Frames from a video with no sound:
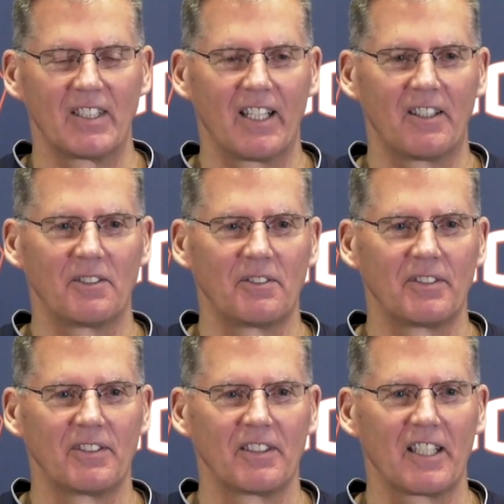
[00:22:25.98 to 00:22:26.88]
you know,
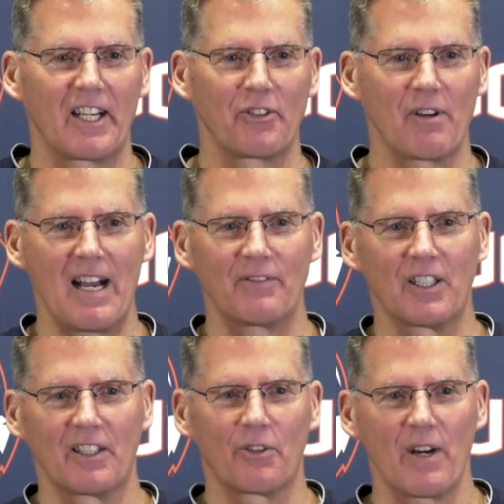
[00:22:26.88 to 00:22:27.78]
got to drive
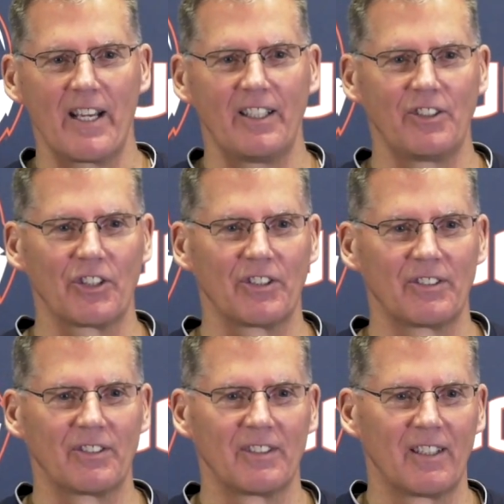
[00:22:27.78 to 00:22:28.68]
to LaGrange
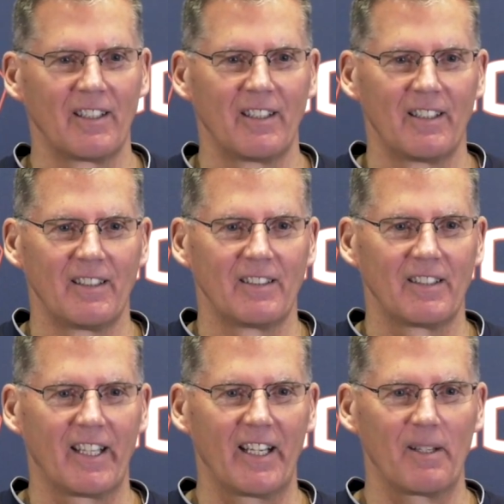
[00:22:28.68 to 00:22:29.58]

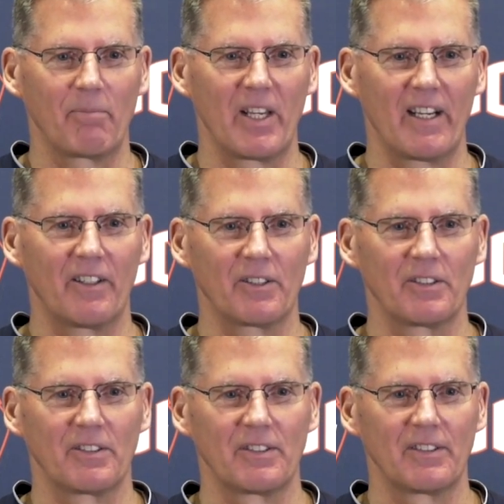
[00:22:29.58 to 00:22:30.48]
to get up there.
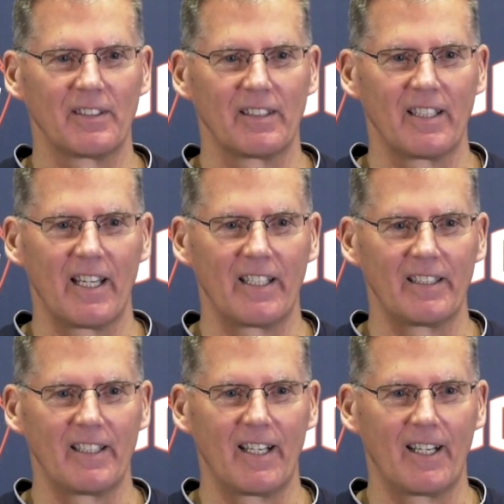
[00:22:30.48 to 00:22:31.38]

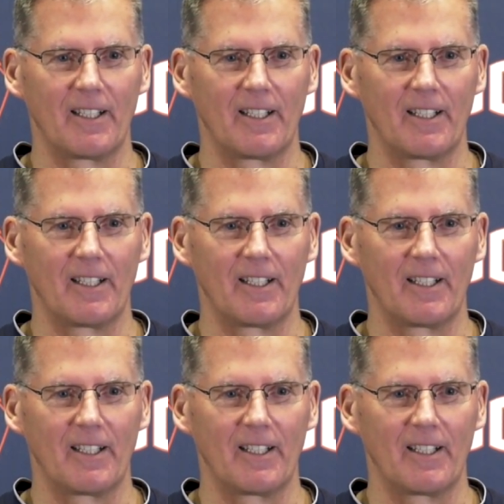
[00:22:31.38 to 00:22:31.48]
And